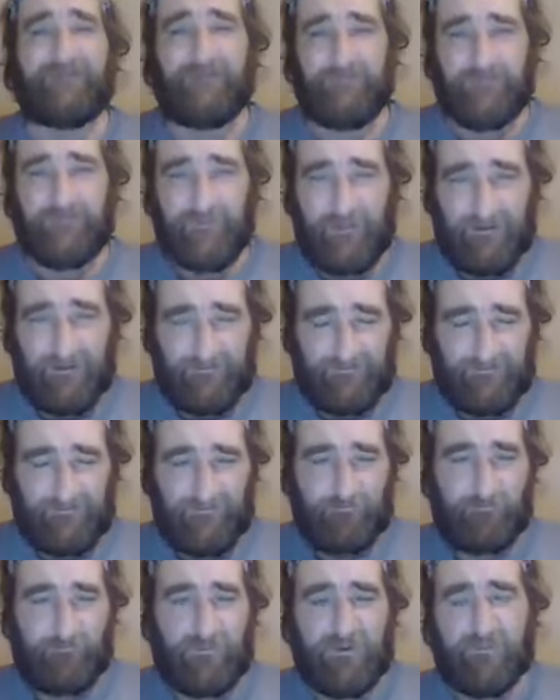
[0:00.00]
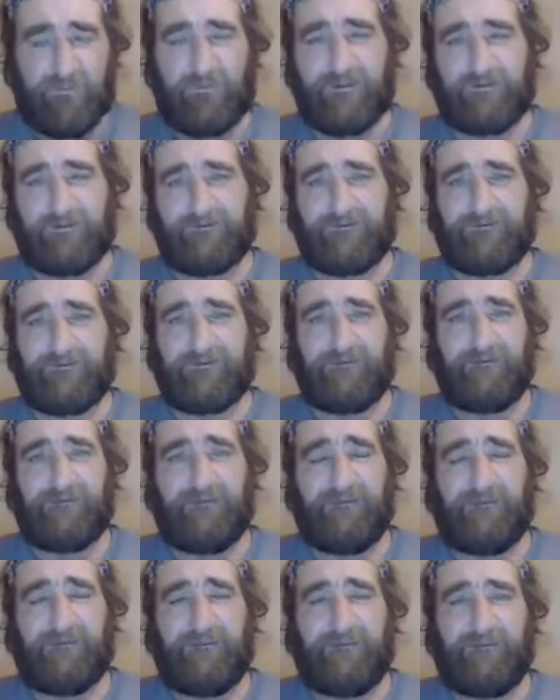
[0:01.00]
transmute it
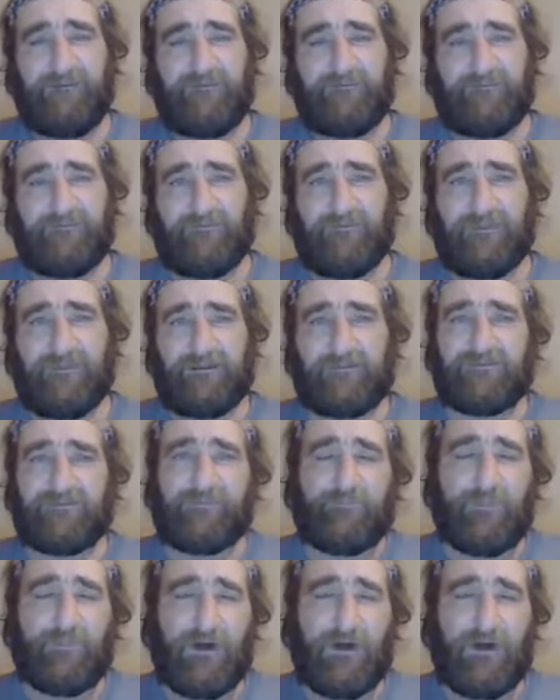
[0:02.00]
so that it's